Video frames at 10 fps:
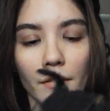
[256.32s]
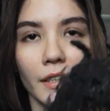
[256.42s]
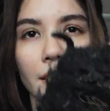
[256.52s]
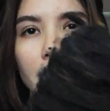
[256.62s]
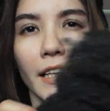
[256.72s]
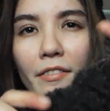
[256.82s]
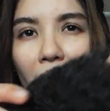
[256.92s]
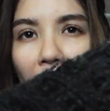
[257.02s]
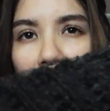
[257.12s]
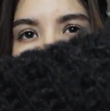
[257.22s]
these have
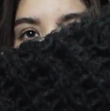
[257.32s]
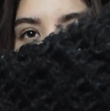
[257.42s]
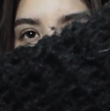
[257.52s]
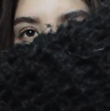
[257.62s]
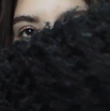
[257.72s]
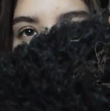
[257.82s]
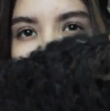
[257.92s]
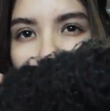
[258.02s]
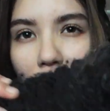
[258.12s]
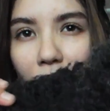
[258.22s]
hay in them because I
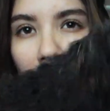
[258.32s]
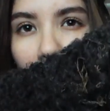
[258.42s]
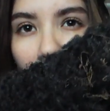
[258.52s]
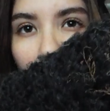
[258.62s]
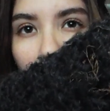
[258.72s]
was feeding